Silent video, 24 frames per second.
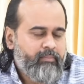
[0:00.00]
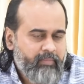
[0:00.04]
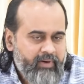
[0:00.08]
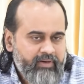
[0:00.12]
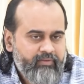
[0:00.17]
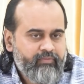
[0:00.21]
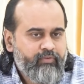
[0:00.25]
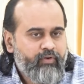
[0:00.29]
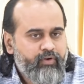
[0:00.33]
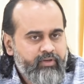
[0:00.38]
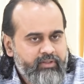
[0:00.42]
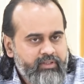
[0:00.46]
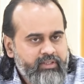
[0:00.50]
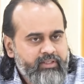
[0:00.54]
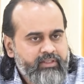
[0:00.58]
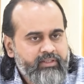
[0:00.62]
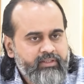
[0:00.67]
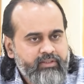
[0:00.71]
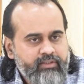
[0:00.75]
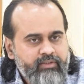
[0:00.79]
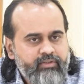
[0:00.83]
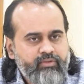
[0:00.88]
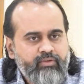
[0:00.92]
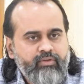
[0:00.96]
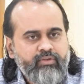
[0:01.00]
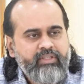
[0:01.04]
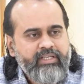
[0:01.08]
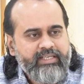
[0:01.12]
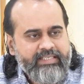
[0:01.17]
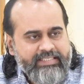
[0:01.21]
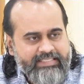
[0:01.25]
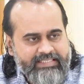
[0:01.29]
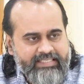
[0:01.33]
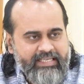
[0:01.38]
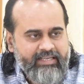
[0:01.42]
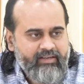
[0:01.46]
but for the truth
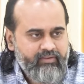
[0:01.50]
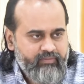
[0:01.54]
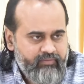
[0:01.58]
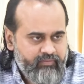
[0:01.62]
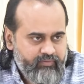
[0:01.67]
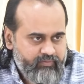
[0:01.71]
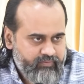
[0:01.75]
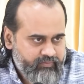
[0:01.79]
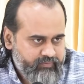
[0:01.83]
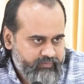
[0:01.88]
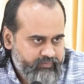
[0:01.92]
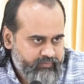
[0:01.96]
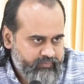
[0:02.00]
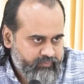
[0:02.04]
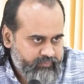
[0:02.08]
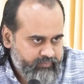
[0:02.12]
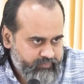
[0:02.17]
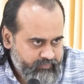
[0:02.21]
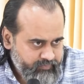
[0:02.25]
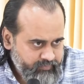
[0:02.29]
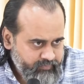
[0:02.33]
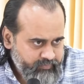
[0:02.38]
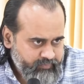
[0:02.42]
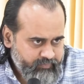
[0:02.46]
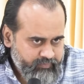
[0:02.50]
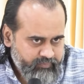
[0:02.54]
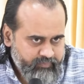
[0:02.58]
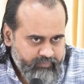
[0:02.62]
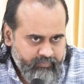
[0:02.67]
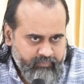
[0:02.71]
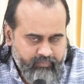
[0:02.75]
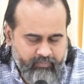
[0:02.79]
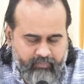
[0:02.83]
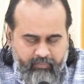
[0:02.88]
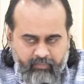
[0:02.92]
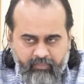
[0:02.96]
itself hmm?
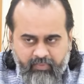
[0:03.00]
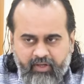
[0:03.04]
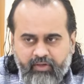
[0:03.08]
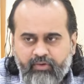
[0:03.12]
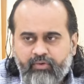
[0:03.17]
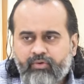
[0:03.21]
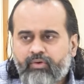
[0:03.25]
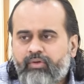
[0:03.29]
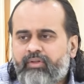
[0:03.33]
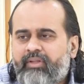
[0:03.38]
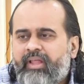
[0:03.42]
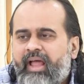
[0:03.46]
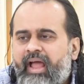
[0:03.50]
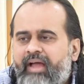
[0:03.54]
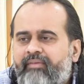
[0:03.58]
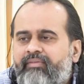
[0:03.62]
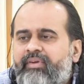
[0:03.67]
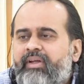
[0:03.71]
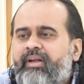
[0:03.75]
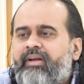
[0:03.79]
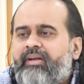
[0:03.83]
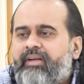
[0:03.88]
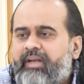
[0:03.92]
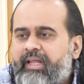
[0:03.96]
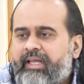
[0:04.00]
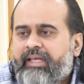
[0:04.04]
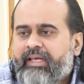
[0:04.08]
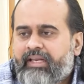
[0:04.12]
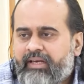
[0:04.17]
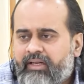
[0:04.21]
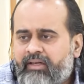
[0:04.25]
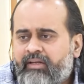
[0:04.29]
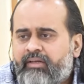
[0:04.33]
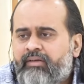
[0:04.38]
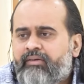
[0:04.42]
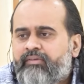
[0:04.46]
truth having
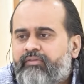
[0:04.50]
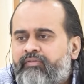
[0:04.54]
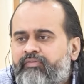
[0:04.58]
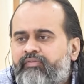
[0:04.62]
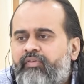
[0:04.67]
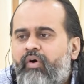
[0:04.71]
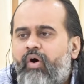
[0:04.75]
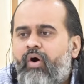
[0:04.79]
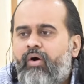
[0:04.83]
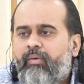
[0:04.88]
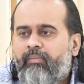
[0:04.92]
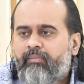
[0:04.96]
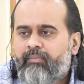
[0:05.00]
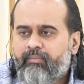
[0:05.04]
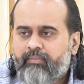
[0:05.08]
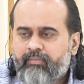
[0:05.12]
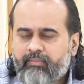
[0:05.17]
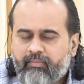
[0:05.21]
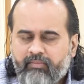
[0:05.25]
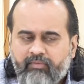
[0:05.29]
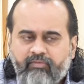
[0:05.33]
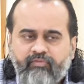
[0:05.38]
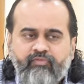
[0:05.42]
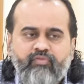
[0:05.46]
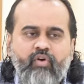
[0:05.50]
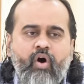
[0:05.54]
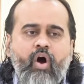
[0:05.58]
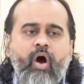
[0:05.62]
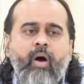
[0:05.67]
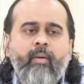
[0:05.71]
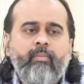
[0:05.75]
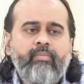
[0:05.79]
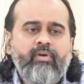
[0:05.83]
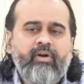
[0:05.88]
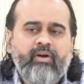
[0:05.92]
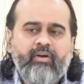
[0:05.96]
taken a form,
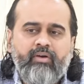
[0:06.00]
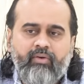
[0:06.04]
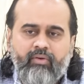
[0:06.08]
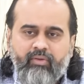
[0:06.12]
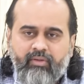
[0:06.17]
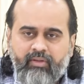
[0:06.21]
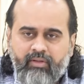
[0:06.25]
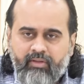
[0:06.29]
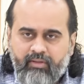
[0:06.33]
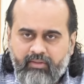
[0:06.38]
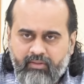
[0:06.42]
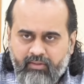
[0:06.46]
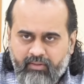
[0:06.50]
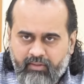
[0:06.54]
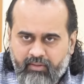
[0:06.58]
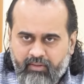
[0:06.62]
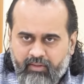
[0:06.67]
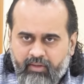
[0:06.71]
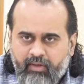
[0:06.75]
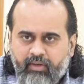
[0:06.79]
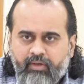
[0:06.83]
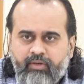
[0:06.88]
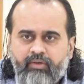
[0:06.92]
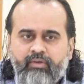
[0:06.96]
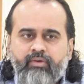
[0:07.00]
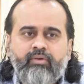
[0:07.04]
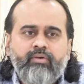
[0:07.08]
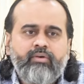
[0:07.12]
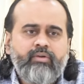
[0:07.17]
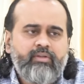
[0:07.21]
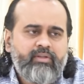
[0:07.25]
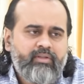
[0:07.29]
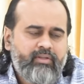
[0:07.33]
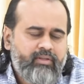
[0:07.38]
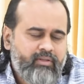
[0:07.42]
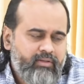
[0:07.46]
formed truth,
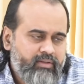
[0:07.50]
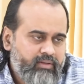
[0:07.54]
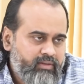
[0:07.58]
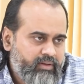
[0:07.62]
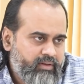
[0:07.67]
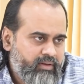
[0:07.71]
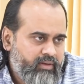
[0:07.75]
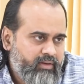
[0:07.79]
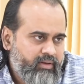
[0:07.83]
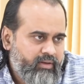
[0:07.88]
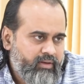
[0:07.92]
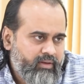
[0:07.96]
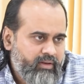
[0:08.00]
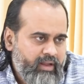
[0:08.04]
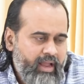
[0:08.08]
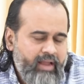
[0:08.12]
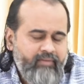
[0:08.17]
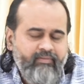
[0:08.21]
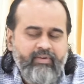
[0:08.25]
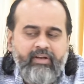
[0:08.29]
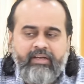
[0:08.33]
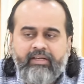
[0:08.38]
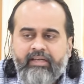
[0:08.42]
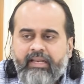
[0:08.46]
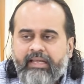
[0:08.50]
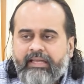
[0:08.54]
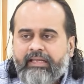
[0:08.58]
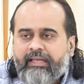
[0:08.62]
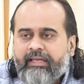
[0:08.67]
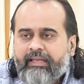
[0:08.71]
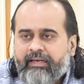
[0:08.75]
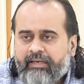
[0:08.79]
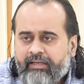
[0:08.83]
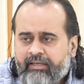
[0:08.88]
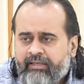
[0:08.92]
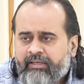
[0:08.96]
truth having
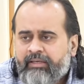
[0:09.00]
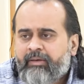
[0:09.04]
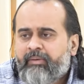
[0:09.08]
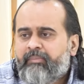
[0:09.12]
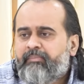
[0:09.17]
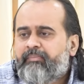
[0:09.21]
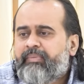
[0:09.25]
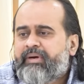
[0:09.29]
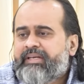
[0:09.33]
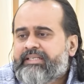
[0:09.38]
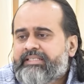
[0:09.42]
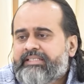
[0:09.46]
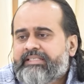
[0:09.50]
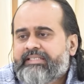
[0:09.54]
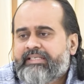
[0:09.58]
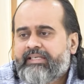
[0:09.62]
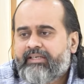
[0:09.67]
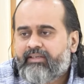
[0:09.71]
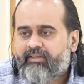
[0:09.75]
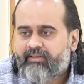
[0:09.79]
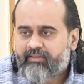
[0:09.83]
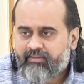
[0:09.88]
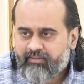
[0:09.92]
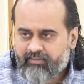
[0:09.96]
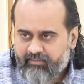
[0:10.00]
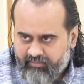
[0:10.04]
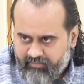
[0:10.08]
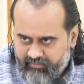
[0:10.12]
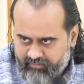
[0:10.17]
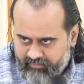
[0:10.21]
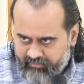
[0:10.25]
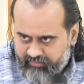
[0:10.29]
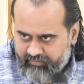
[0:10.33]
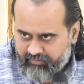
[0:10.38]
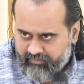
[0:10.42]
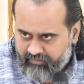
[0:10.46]
taken a person,
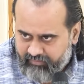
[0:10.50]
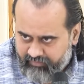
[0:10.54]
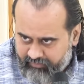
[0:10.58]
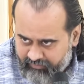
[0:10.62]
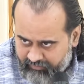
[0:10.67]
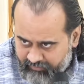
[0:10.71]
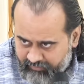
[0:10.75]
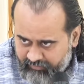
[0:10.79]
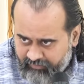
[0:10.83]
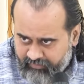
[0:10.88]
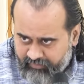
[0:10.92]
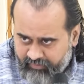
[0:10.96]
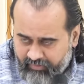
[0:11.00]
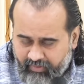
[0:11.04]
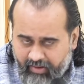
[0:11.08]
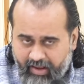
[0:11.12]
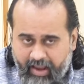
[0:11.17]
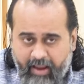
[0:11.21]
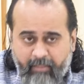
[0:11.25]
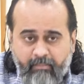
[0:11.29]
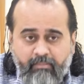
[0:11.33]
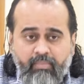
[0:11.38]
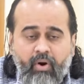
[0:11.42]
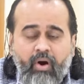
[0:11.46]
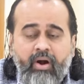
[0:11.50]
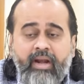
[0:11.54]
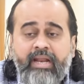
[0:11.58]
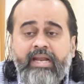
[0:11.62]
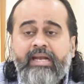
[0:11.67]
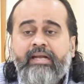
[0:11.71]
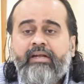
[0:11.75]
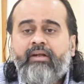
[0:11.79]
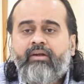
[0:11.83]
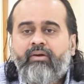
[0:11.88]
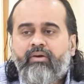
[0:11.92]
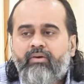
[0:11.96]
hmm?
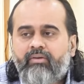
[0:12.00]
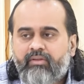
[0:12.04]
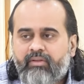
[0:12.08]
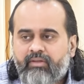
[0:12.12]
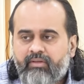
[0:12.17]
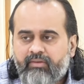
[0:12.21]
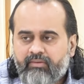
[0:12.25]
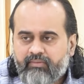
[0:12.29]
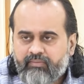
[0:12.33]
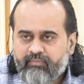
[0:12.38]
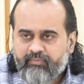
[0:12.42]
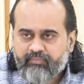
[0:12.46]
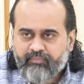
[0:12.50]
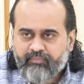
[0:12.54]
embodied truth.